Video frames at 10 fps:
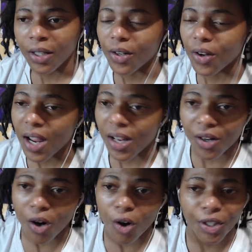You know, I had
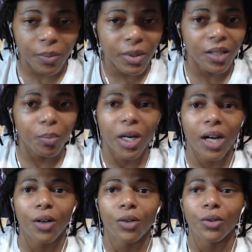an argument
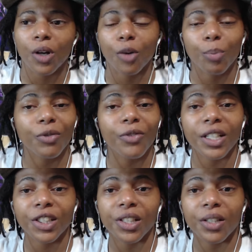about her
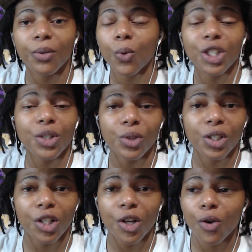profession and where she was
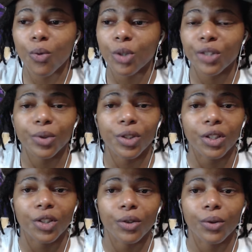gonna go, what she was
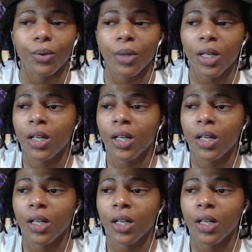gonna do,